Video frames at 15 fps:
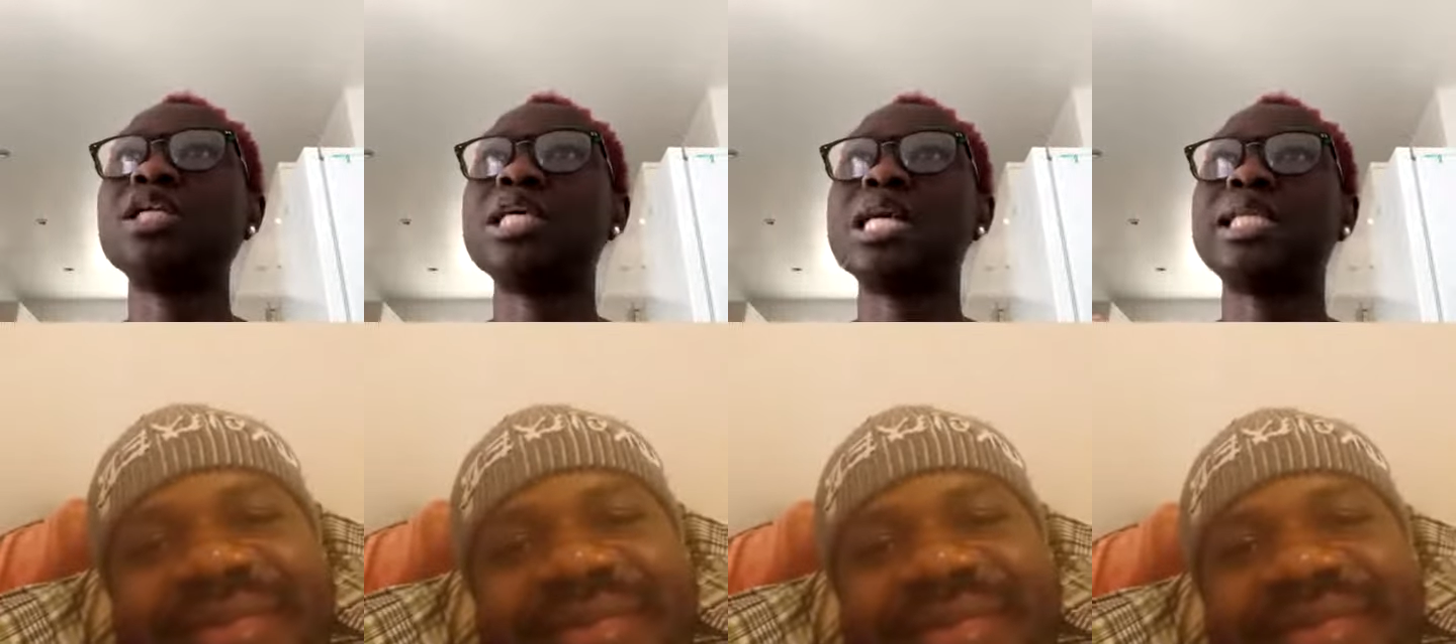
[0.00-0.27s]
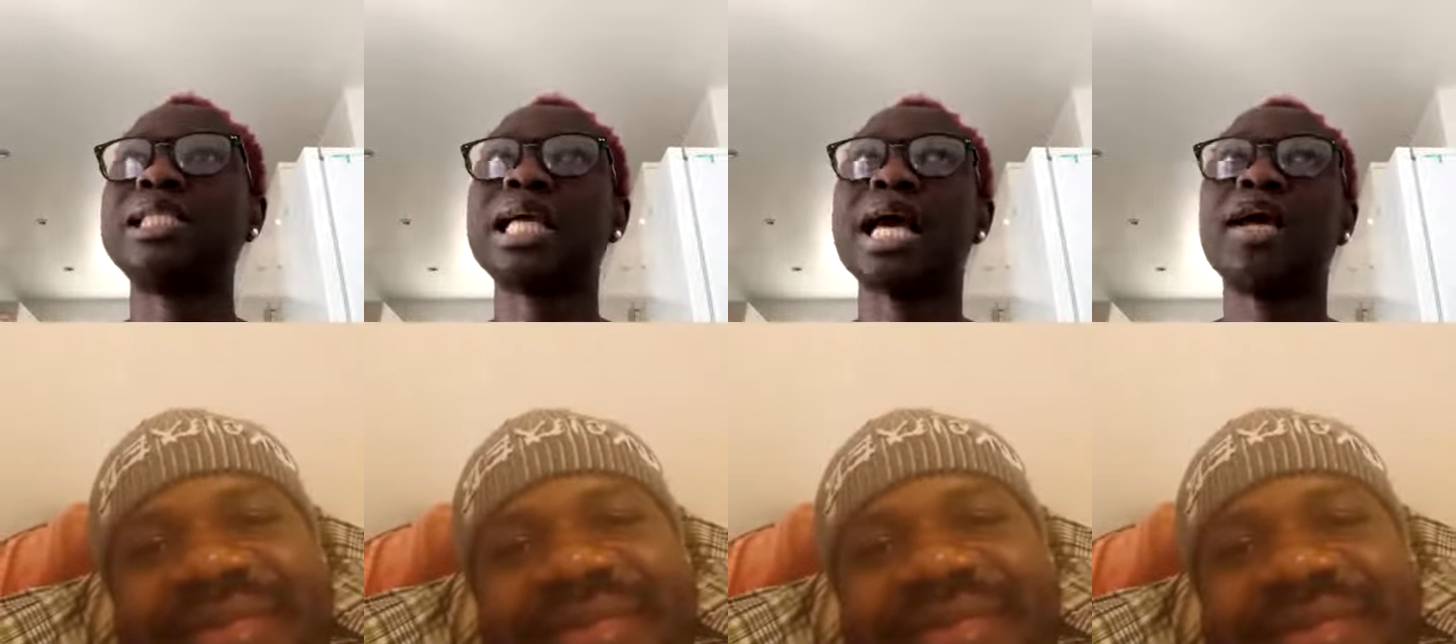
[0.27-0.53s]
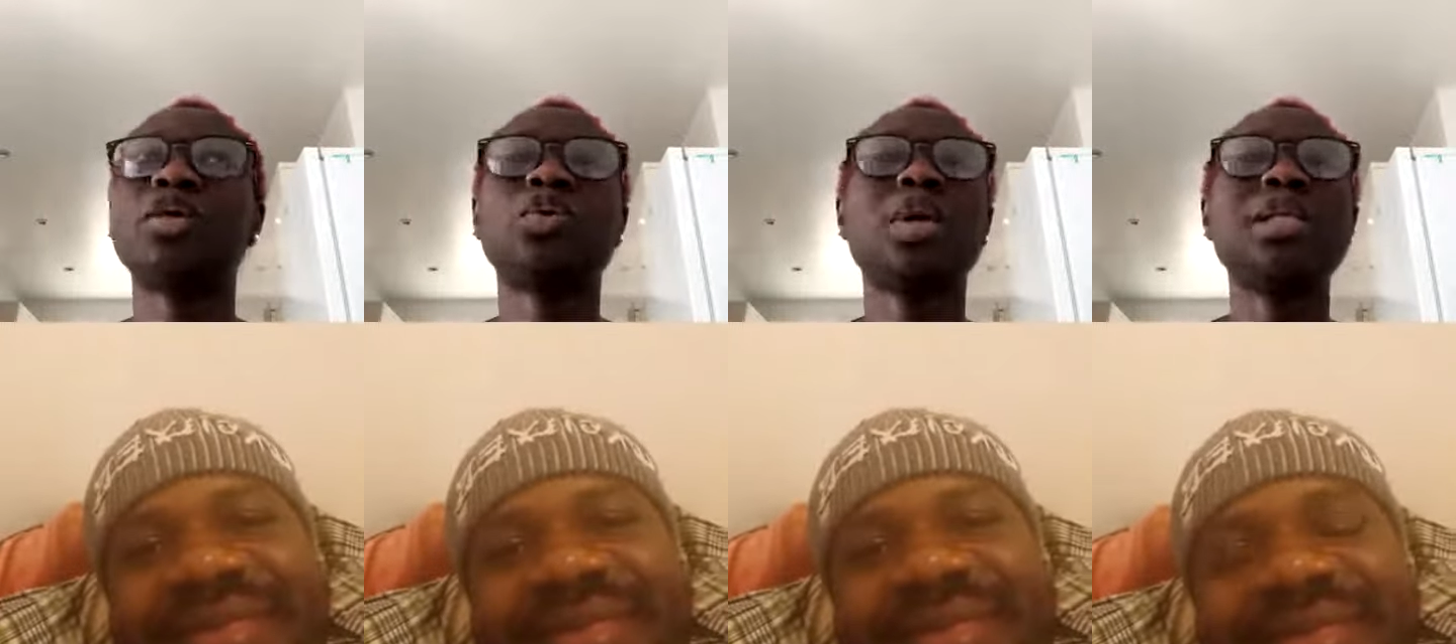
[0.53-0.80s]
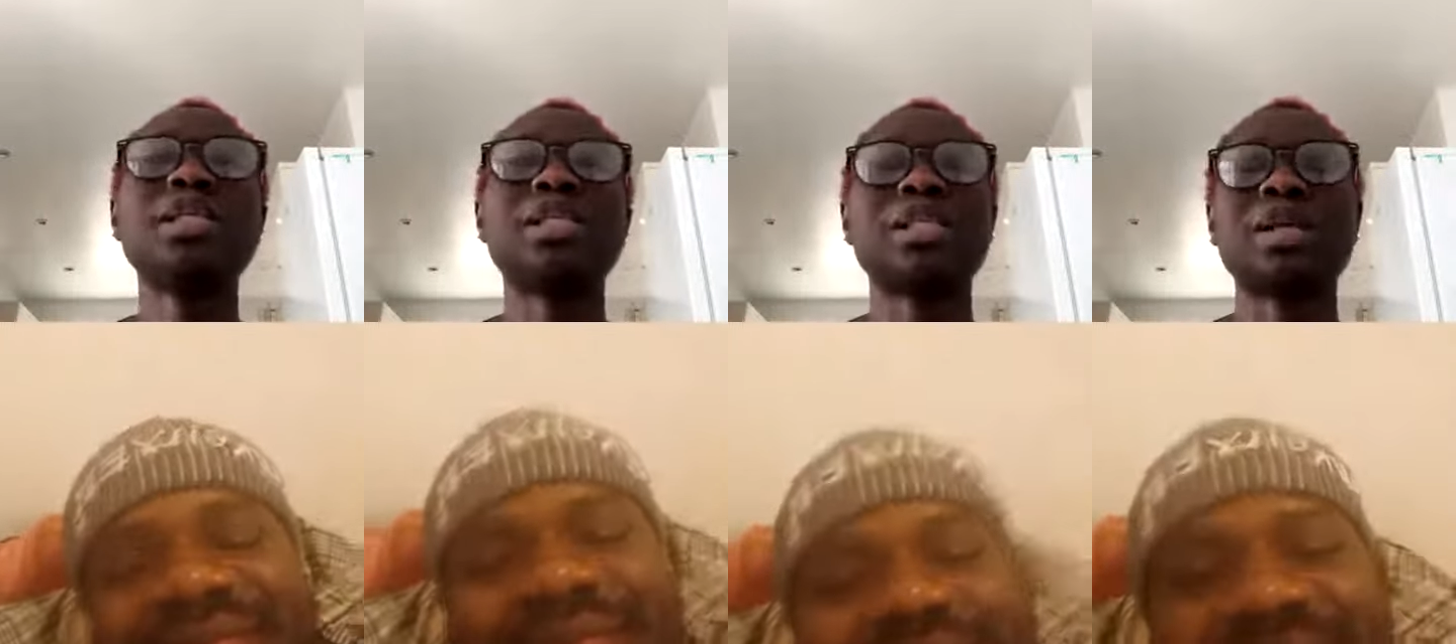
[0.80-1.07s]
years,
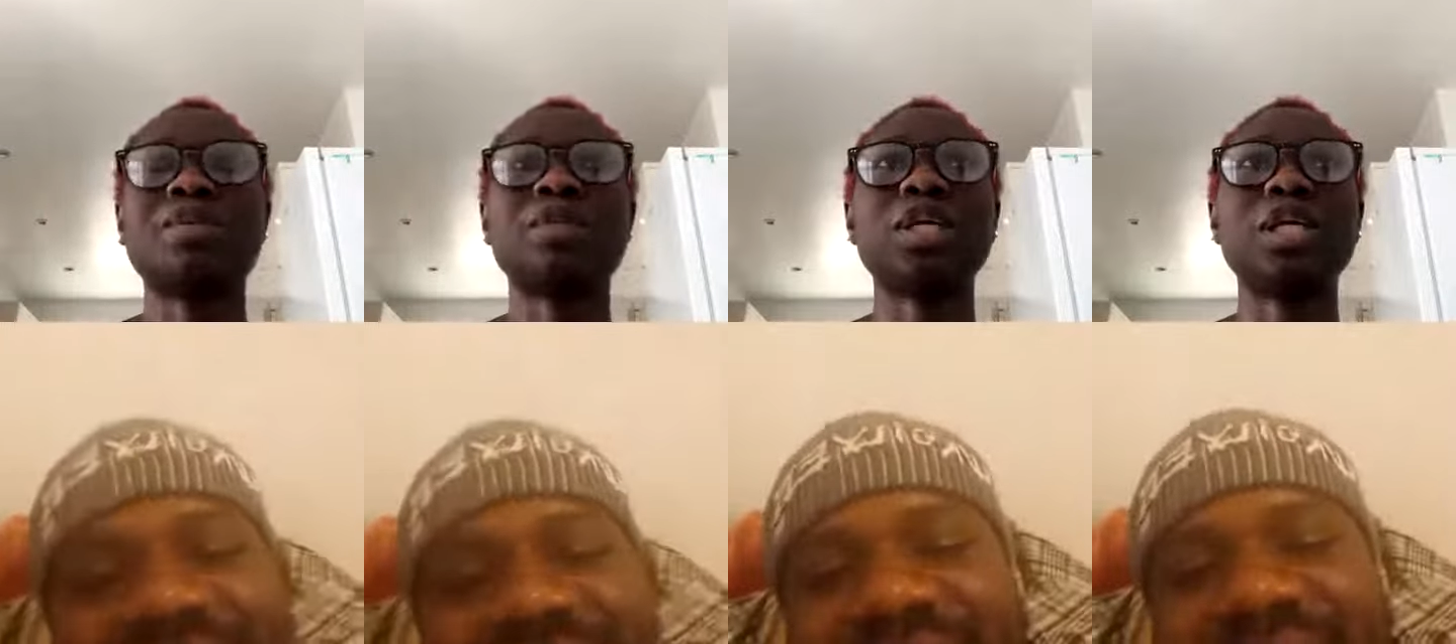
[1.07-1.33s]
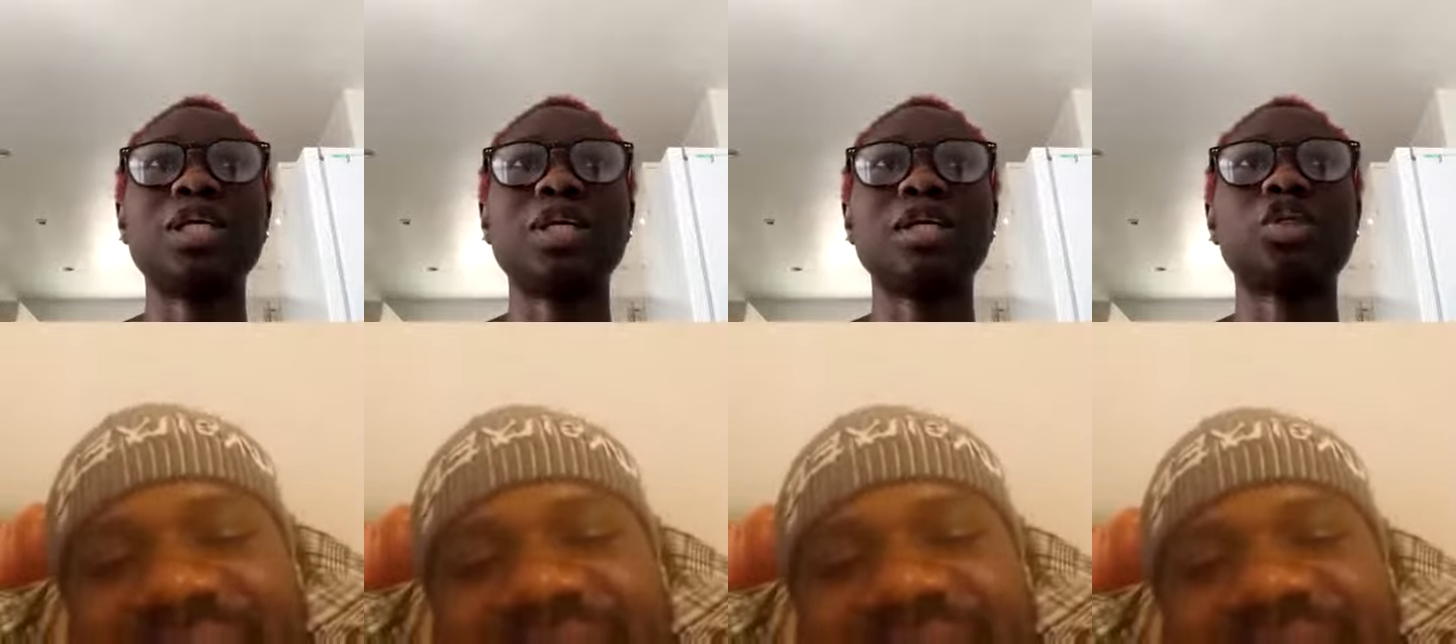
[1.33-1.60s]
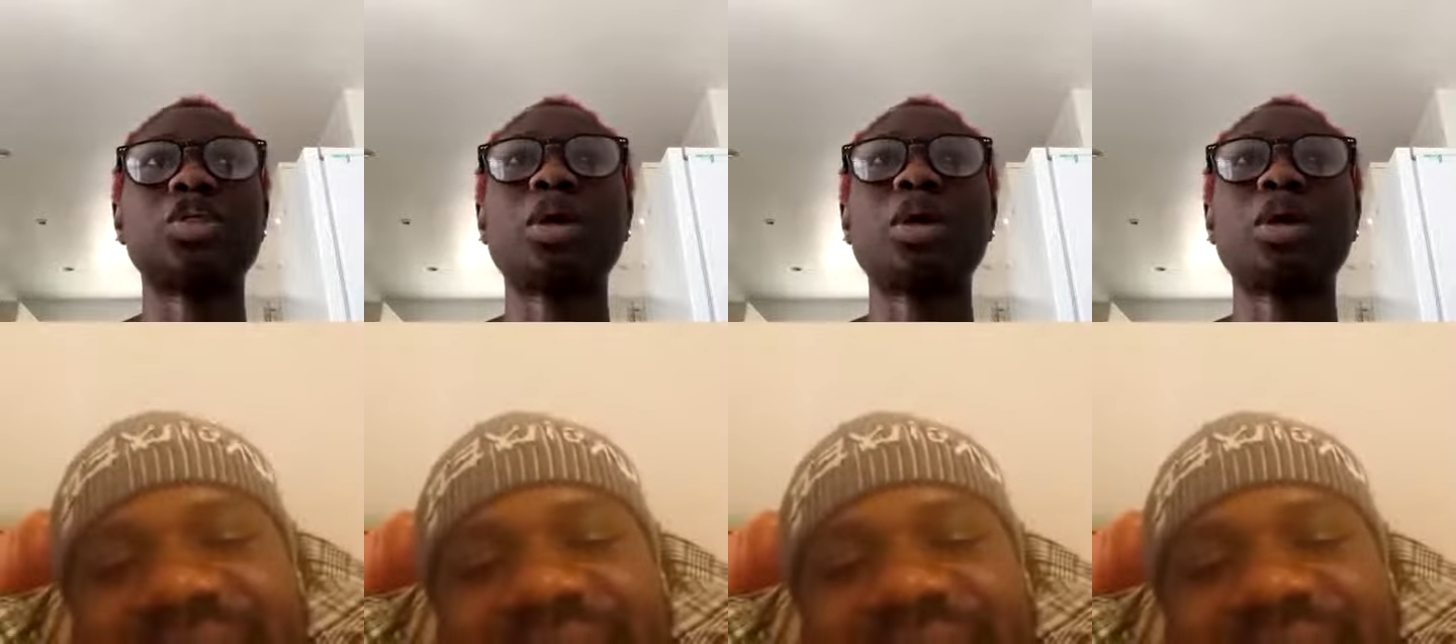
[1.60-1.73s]
20-something years.